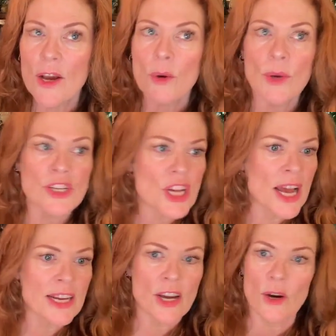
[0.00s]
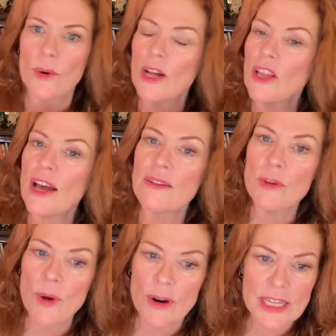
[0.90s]
which I know a lot of
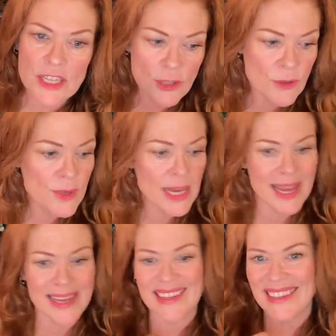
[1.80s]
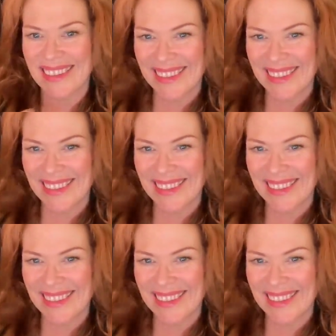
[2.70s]
you already do, and